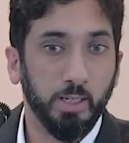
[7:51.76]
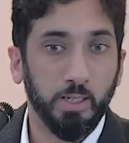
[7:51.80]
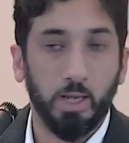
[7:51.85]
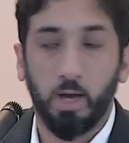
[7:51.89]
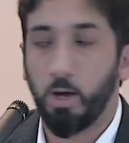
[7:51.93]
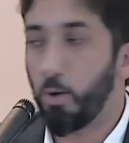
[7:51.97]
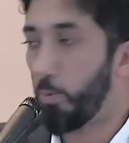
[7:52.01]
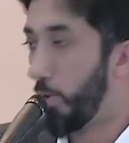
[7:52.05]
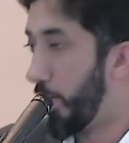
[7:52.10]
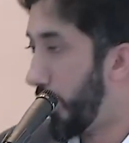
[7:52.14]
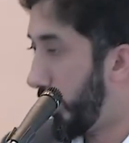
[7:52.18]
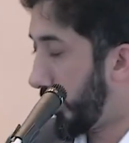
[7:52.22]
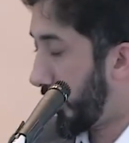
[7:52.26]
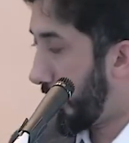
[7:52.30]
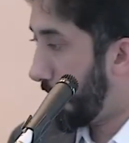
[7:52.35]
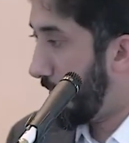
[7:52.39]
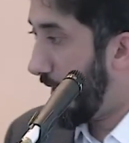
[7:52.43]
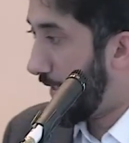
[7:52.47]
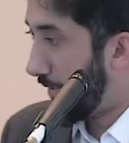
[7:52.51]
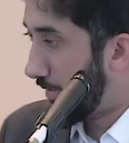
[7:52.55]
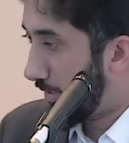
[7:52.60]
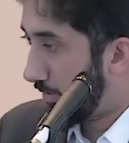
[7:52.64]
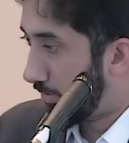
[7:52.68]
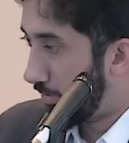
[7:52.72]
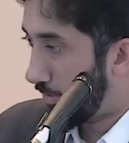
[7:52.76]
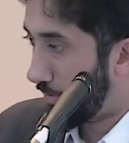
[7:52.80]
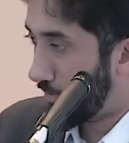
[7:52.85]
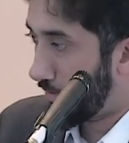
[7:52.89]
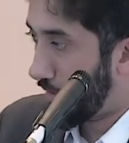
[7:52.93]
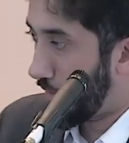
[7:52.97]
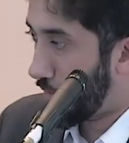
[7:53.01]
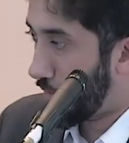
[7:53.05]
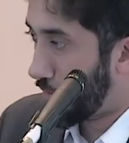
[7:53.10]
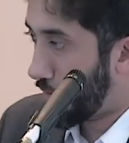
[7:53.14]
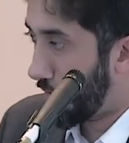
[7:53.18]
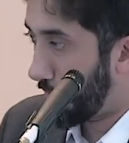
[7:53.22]
Now I wanted to make this
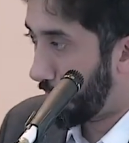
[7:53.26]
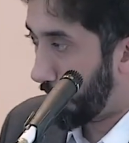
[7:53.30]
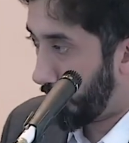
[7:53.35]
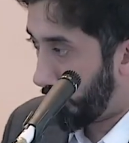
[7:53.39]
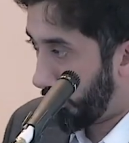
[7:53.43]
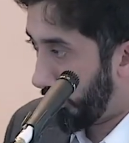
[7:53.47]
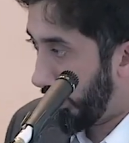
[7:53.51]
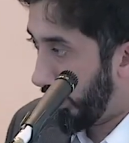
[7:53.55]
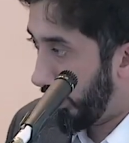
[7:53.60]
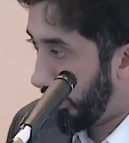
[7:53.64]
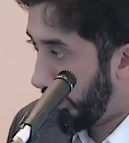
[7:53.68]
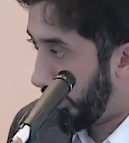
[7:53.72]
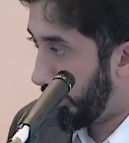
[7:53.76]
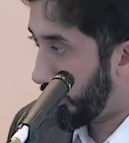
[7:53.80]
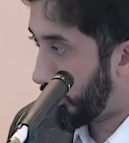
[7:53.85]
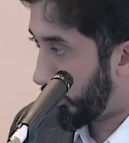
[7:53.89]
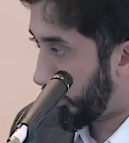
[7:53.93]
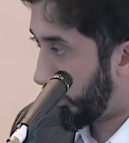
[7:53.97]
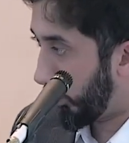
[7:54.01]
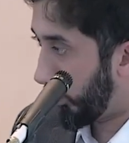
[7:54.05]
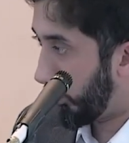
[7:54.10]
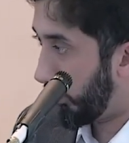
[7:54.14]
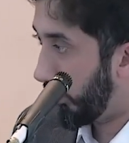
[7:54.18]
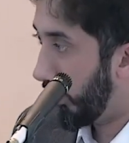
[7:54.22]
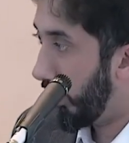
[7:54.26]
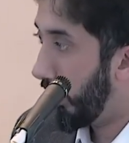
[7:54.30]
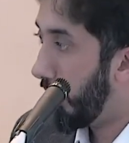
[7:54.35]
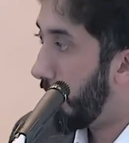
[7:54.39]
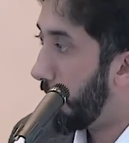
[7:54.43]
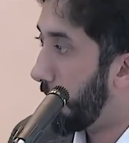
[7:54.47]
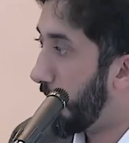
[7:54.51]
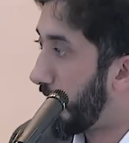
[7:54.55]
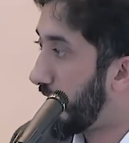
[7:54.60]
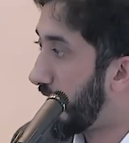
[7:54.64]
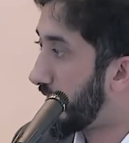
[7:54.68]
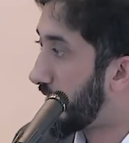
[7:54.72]
distinction between these two
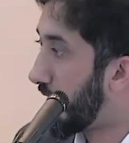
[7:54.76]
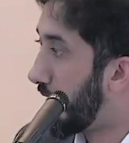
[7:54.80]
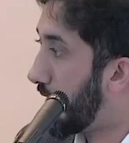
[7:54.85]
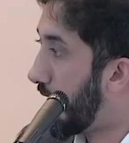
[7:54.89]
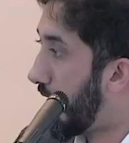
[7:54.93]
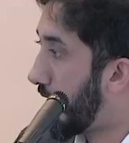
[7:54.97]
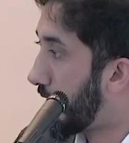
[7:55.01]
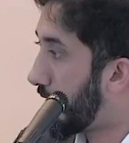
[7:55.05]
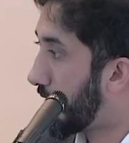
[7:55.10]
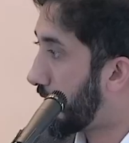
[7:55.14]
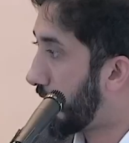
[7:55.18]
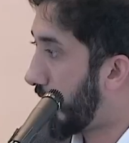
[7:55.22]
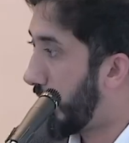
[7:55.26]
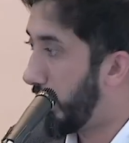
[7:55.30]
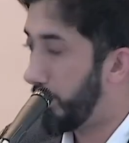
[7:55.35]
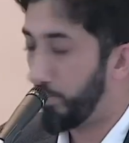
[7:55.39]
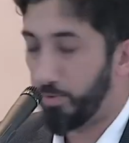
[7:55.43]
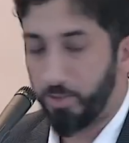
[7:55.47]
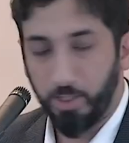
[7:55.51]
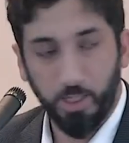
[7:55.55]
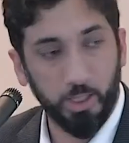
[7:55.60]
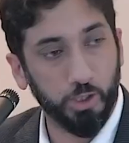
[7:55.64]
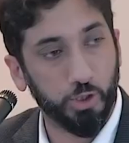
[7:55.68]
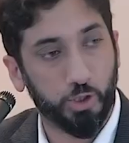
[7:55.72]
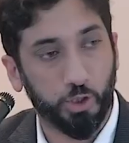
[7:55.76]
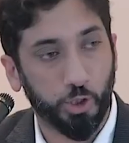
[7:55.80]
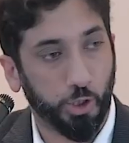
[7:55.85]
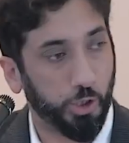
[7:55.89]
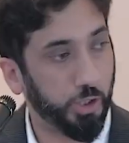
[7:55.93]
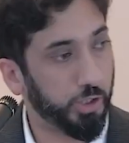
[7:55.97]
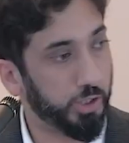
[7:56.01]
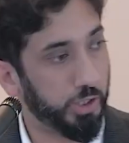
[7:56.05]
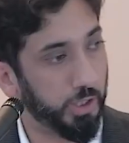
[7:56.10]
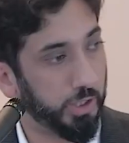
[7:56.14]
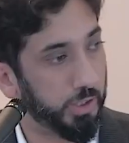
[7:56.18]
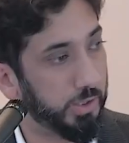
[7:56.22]
because a lot of times in
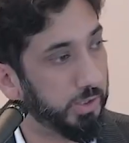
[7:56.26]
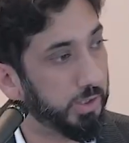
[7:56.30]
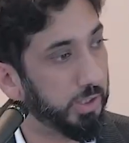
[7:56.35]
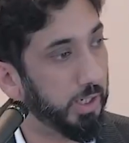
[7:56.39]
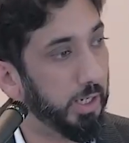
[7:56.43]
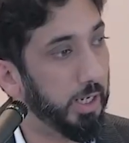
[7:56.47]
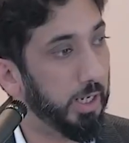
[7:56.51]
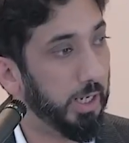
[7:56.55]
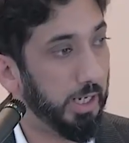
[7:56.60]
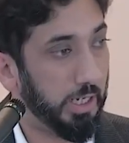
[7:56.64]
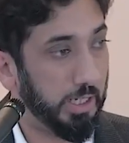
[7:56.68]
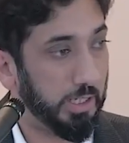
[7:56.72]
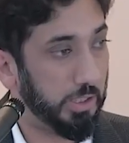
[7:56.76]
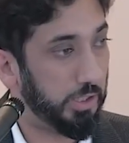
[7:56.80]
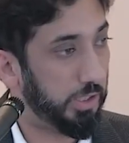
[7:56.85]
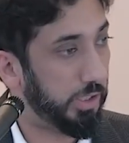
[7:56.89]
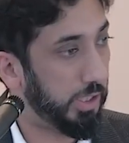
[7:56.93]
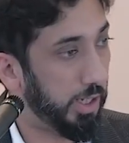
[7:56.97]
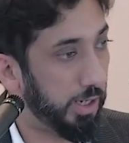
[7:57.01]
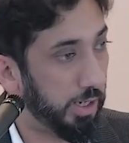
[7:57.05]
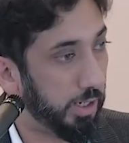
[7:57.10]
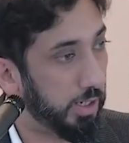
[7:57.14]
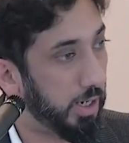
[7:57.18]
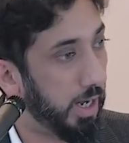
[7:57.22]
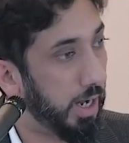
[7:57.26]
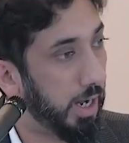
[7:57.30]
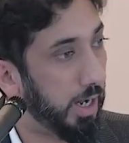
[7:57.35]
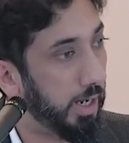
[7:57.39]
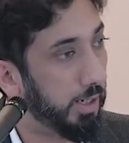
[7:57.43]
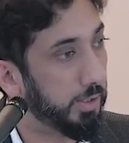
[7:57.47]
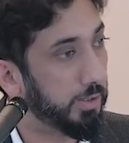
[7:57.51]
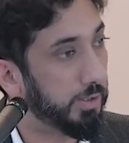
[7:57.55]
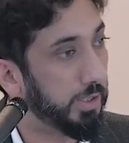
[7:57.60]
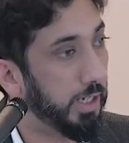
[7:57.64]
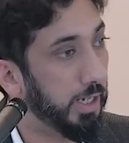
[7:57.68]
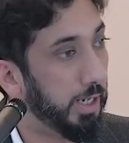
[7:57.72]
churches, in
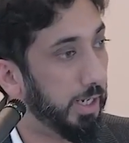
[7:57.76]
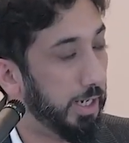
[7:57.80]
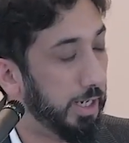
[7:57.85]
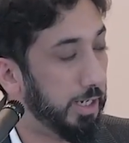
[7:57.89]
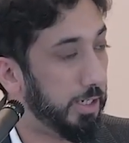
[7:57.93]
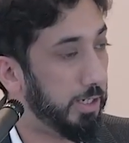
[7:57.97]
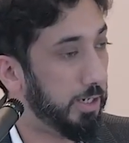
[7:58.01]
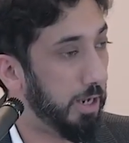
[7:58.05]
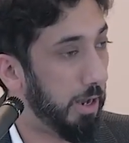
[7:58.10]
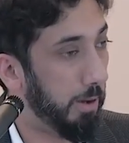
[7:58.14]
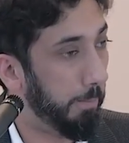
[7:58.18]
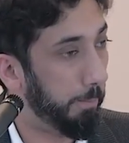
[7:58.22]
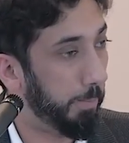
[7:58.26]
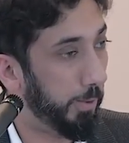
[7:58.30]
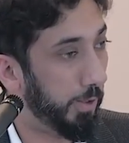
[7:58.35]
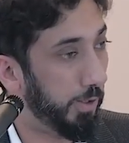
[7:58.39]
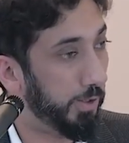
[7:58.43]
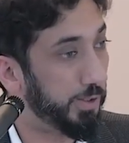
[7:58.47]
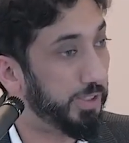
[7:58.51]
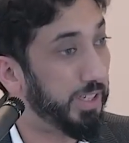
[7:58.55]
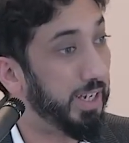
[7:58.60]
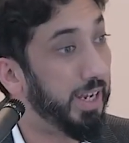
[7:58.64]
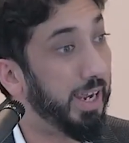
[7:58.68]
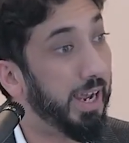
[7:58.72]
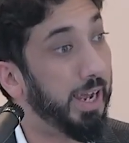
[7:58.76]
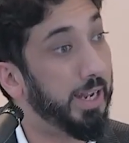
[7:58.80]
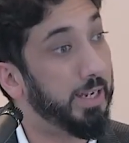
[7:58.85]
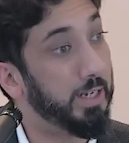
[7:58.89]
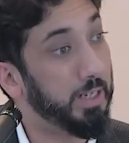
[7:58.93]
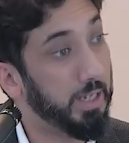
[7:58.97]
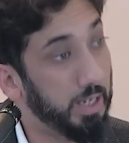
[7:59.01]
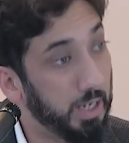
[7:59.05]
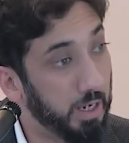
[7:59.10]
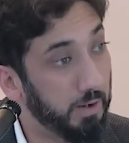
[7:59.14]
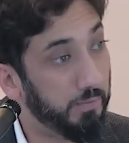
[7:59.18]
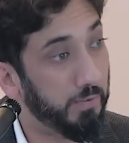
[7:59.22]
synagogues, in temples, and
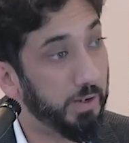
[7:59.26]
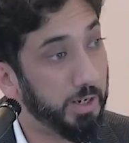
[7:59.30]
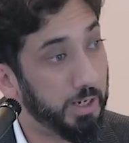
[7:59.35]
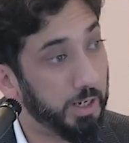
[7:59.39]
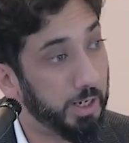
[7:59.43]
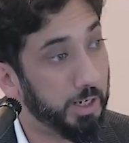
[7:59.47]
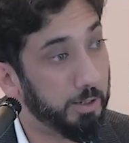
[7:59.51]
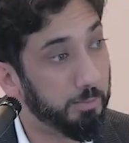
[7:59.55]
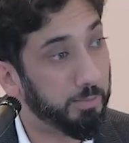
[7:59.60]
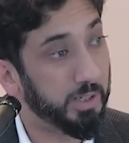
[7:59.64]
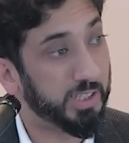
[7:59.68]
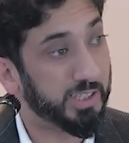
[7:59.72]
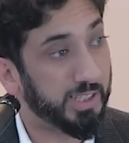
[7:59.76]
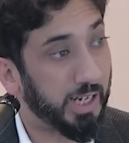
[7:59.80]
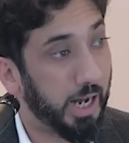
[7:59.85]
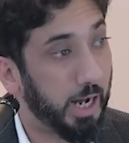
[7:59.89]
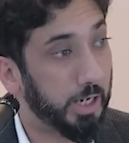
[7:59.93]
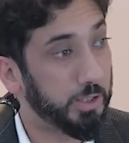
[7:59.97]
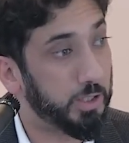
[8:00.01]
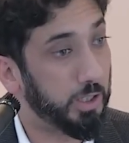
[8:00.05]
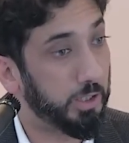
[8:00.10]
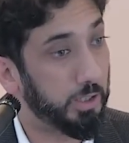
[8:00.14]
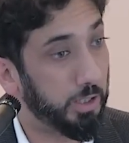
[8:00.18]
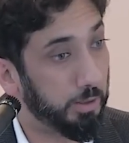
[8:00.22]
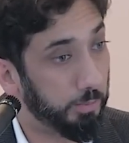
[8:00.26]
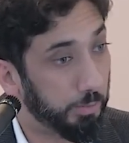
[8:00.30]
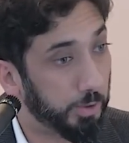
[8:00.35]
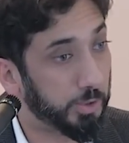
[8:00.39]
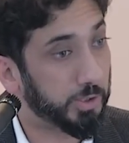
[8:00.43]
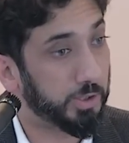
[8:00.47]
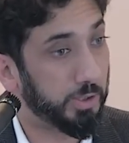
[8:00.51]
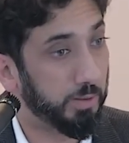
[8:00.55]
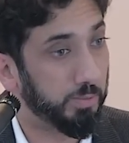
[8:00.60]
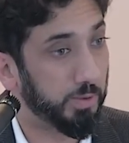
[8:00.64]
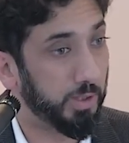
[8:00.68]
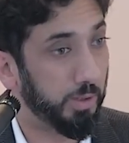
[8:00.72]
even in masajid, in
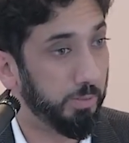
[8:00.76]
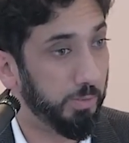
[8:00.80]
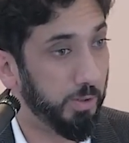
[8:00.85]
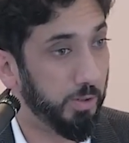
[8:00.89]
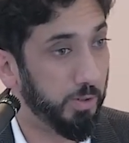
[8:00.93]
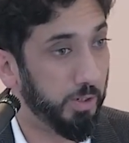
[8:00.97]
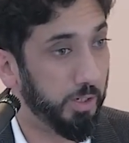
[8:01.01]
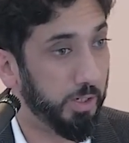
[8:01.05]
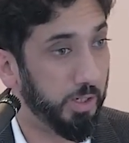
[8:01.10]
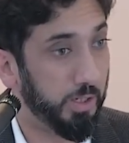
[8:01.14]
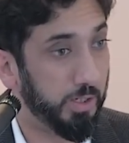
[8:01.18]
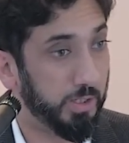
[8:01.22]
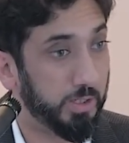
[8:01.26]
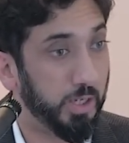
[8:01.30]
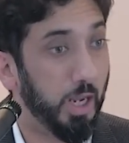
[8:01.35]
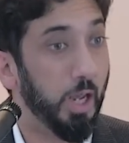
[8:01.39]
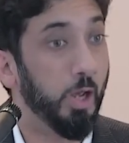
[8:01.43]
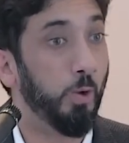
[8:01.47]
Muslim communities,